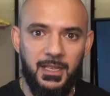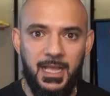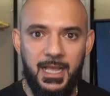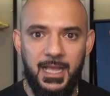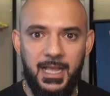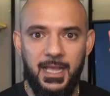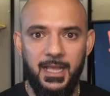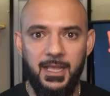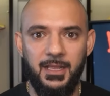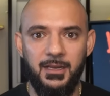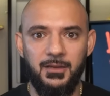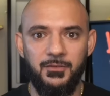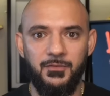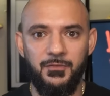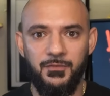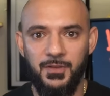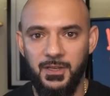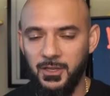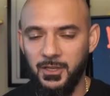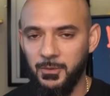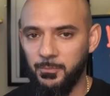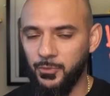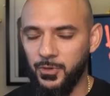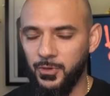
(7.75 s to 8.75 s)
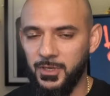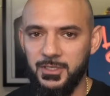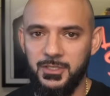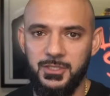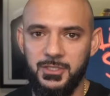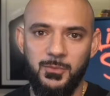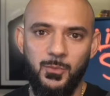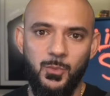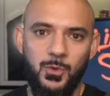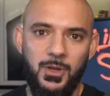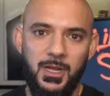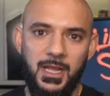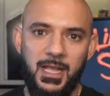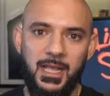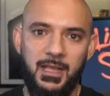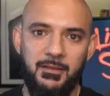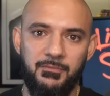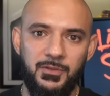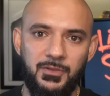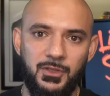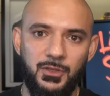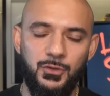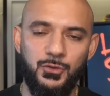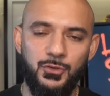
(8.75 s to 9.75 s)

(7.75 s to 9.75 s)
and fingerprints and what have you.